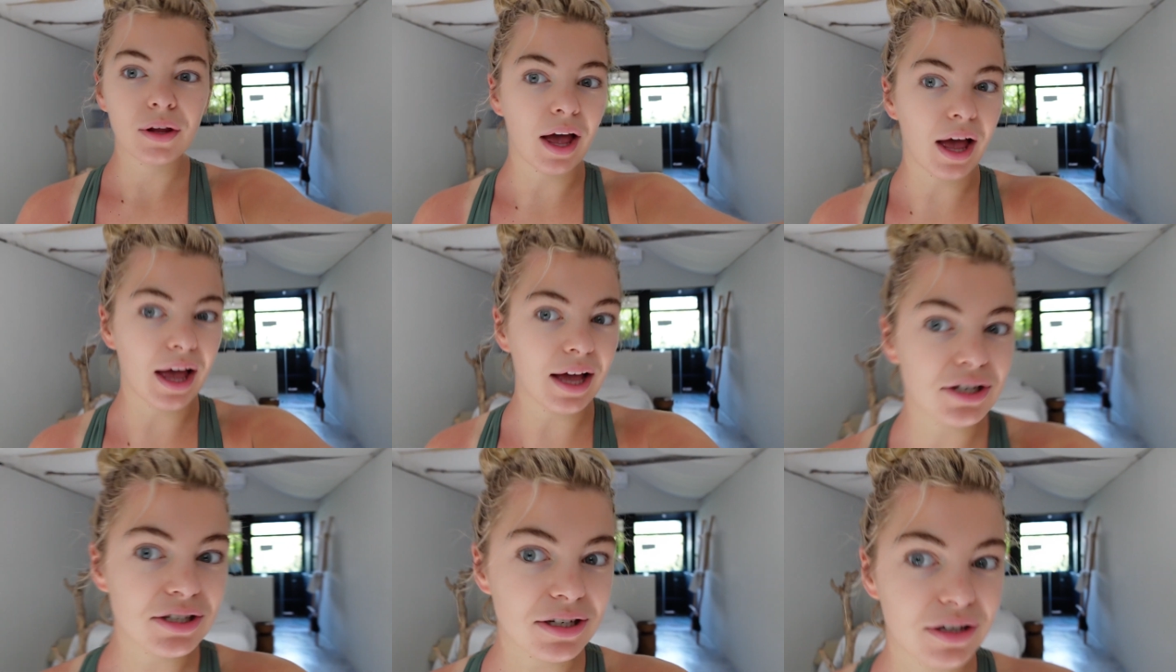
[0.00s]

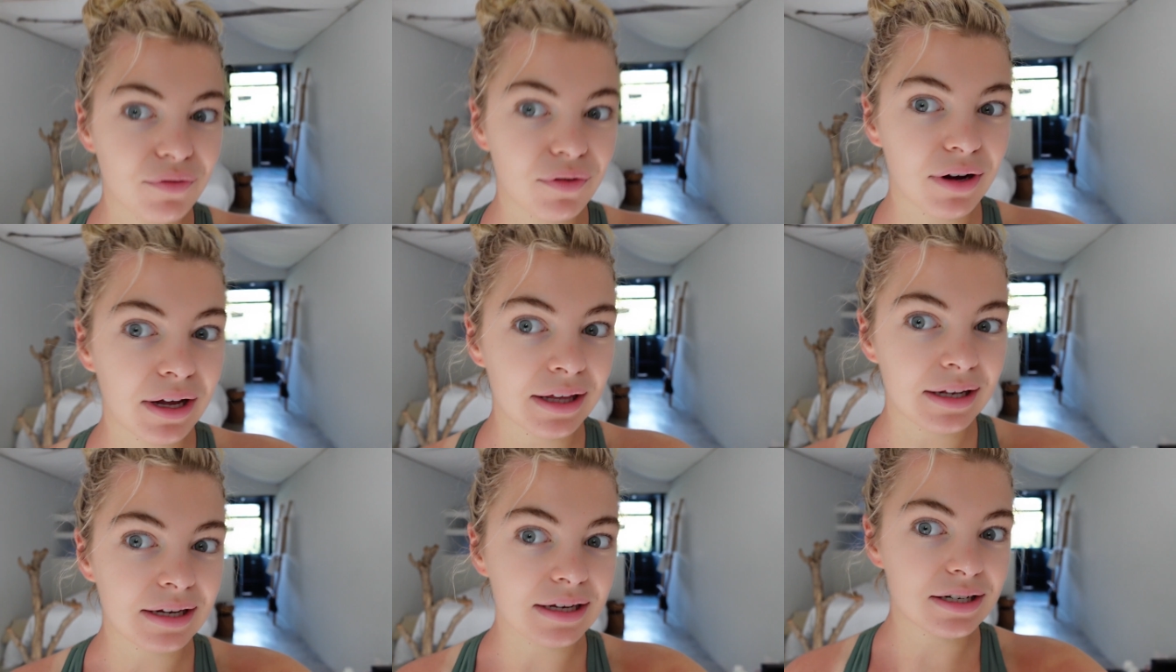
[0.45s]
I actually
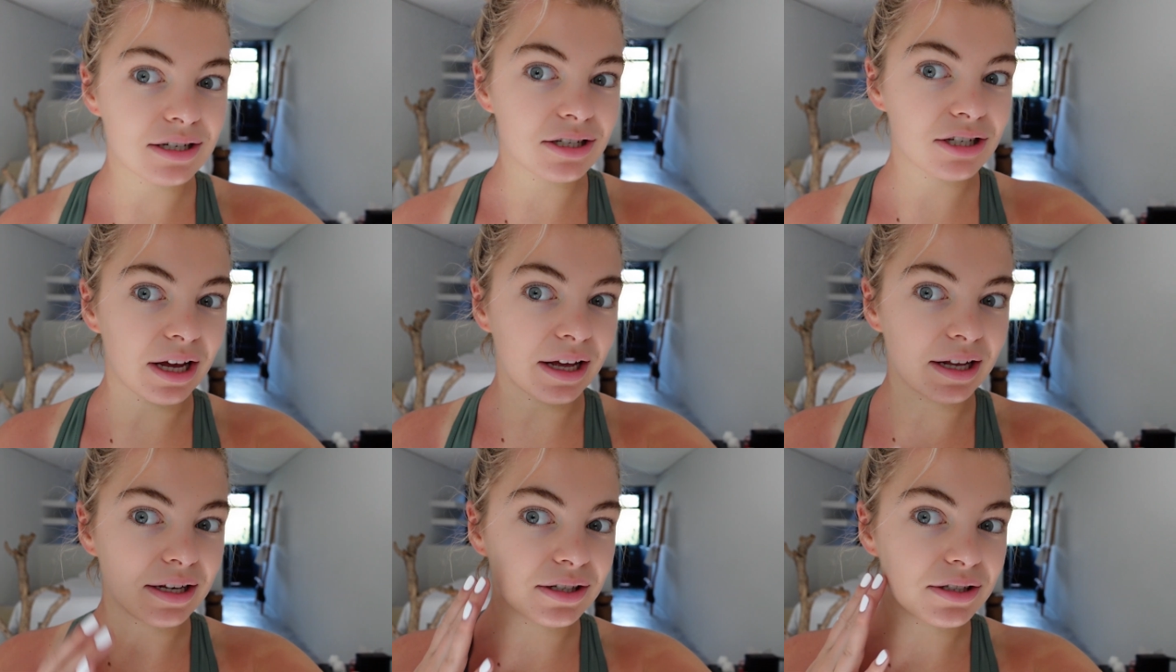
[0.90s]
really need to
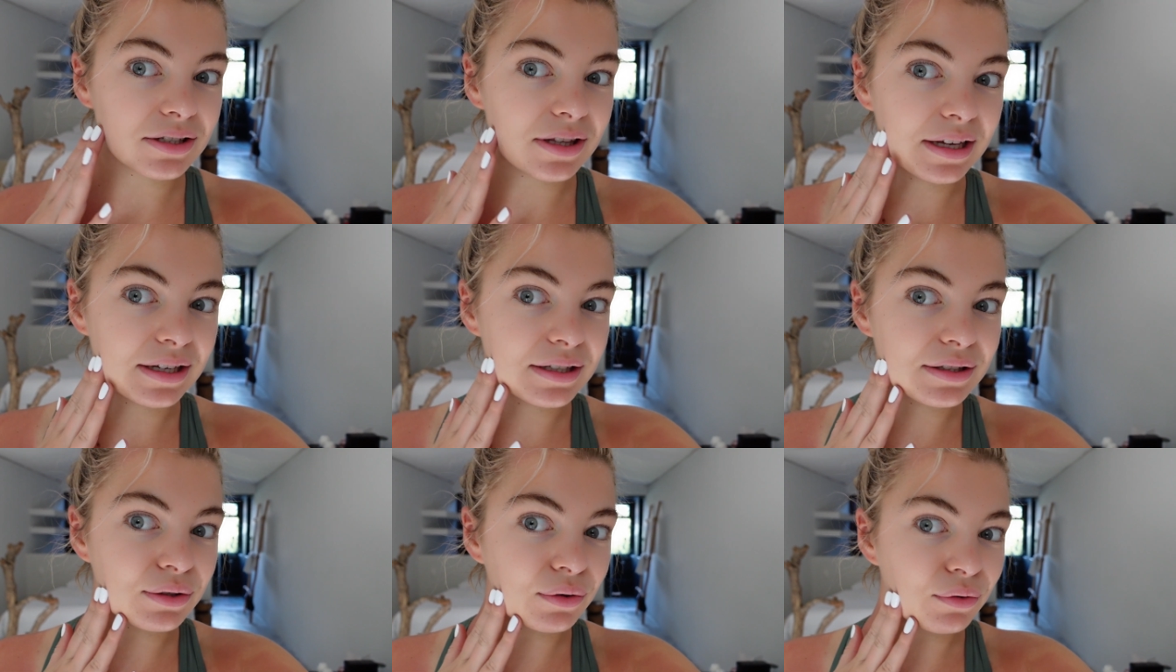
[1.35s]
change
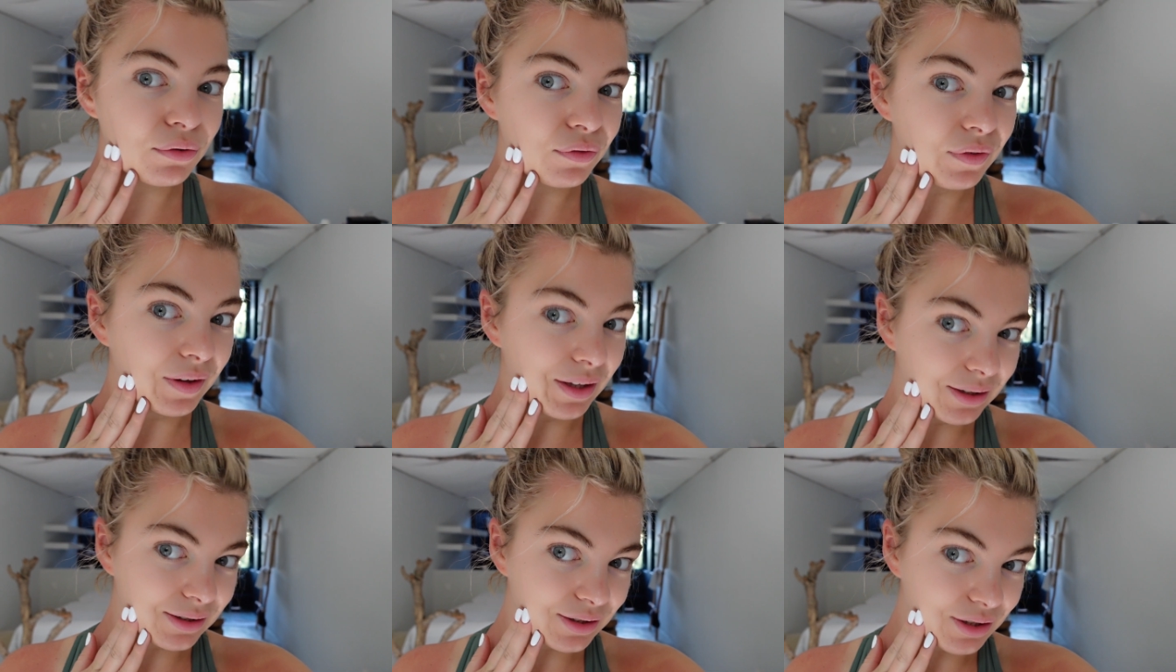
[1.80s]
this
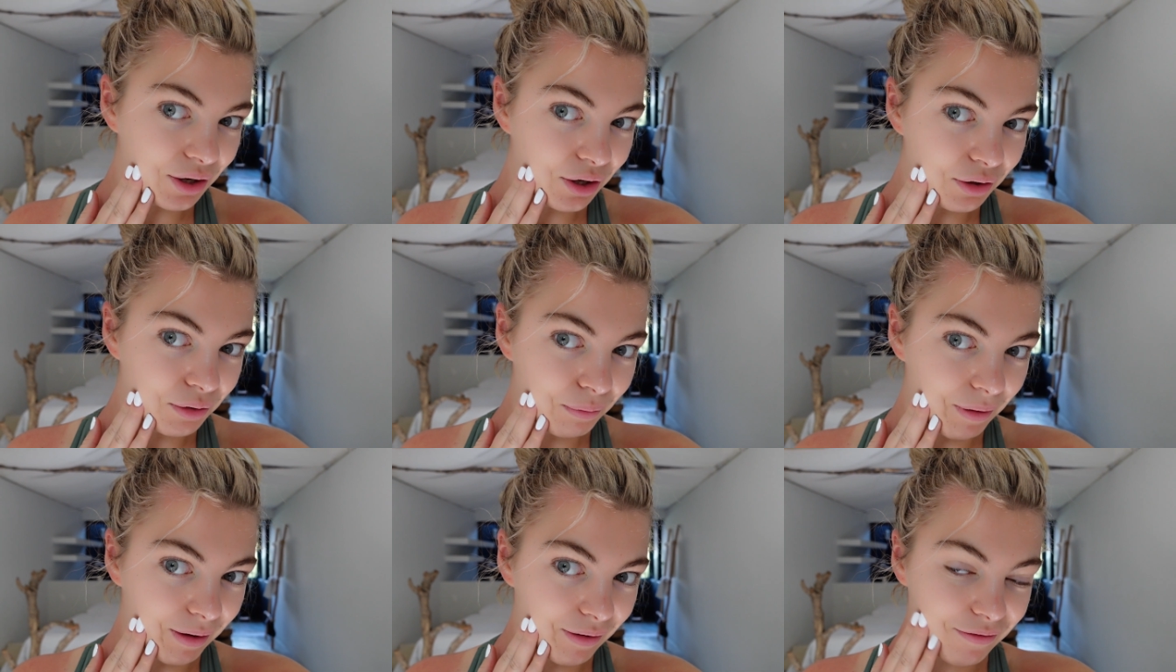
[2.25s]
filter
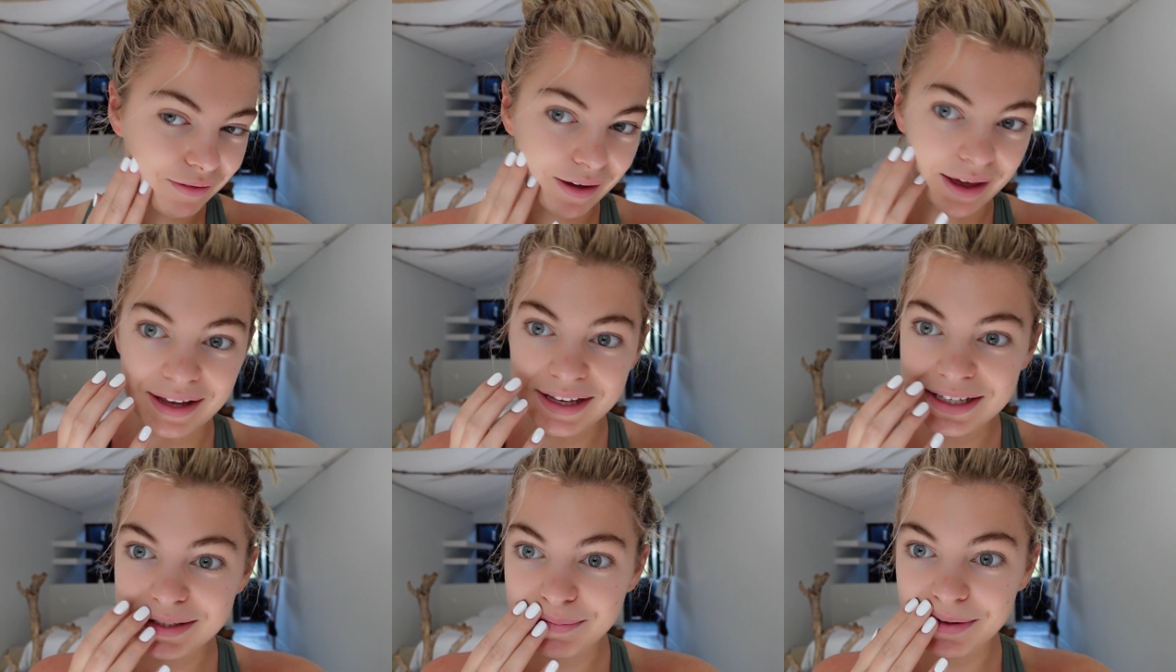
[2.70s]
on my
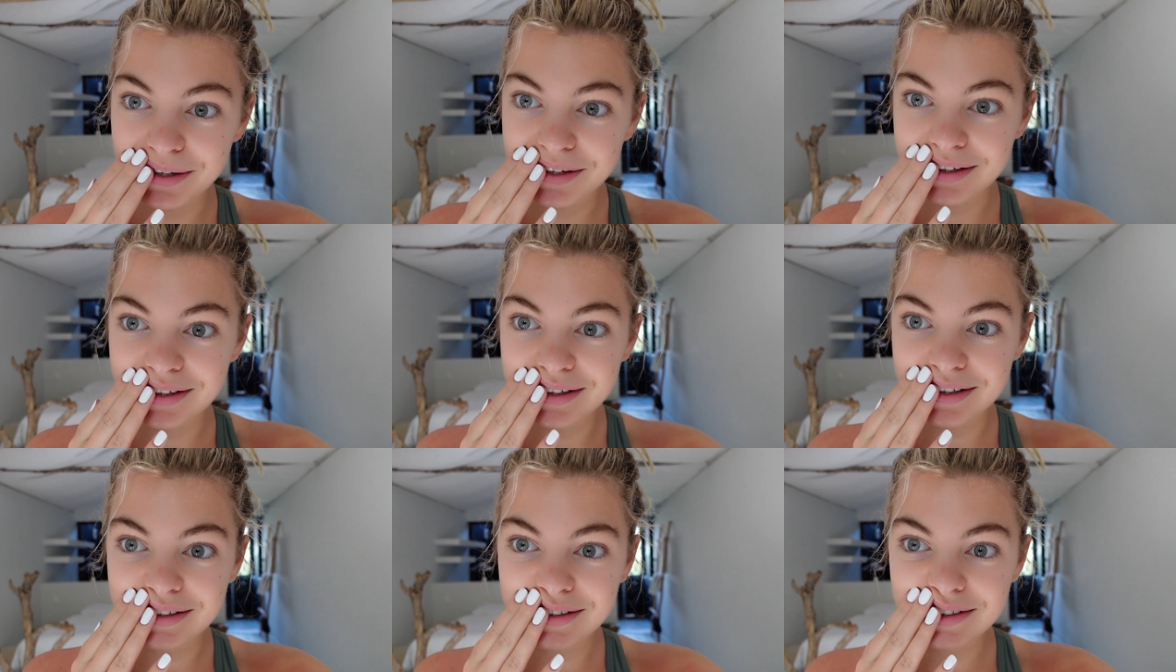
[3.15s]
face
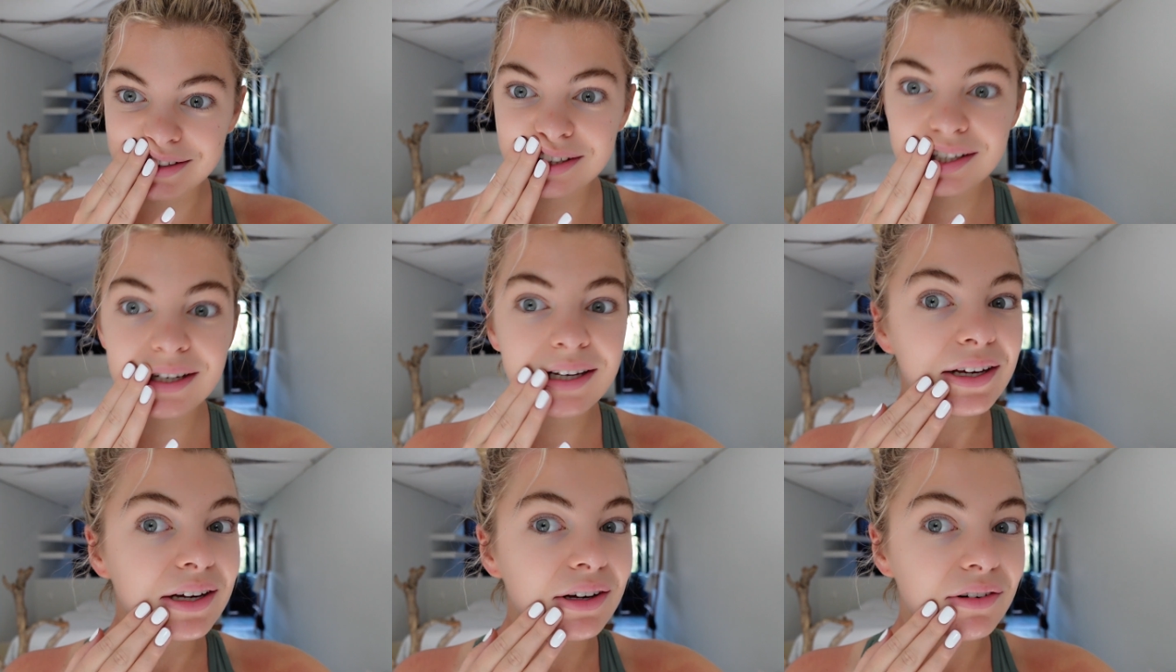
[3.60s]
because,
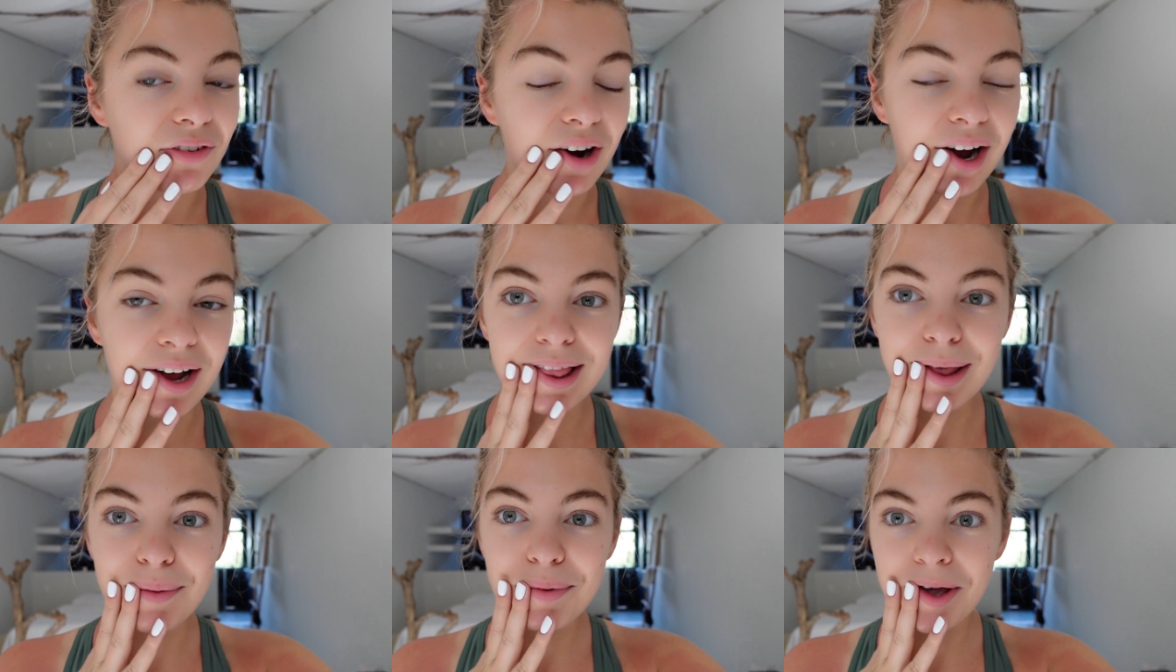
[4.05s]

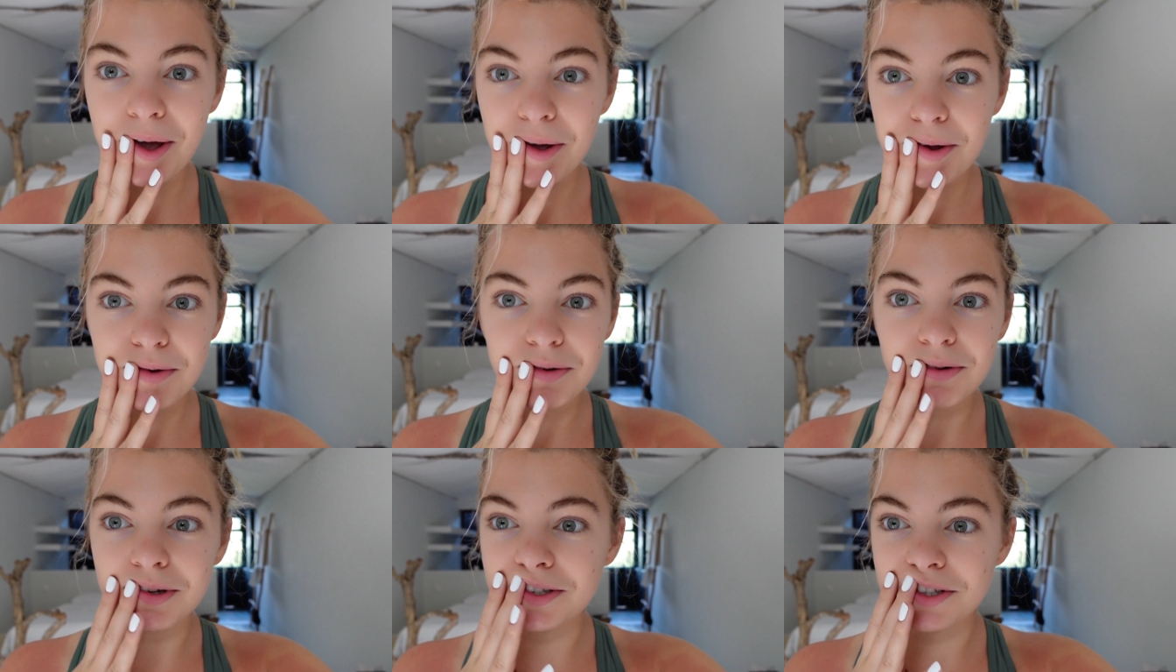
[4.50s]
right, let me go
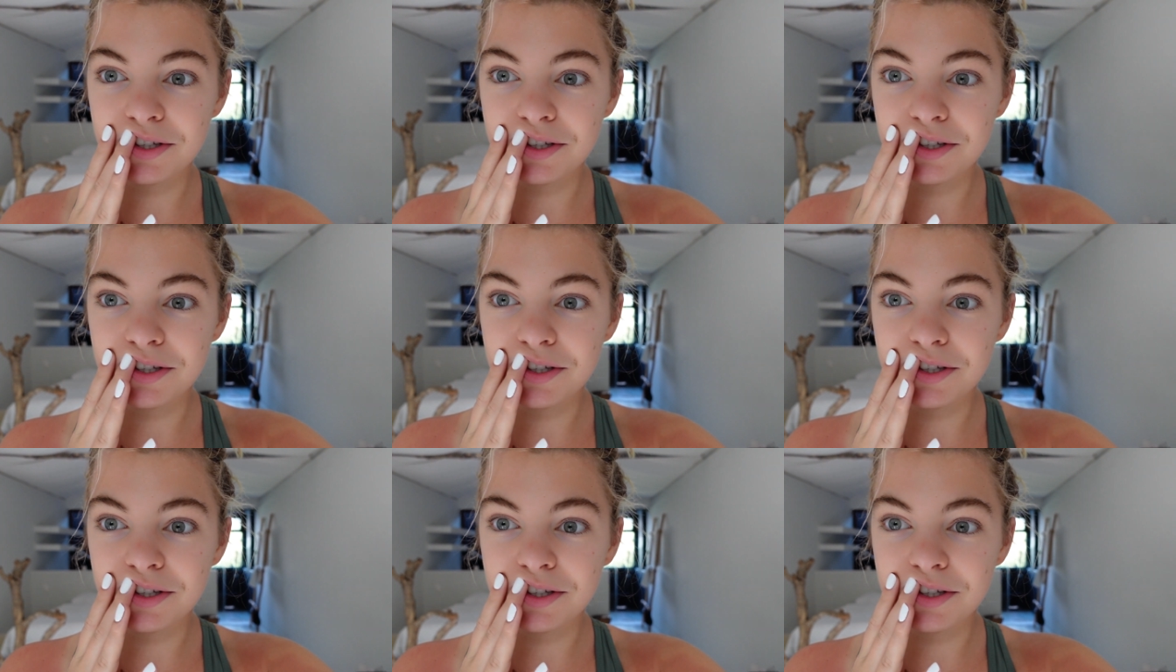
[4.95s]
and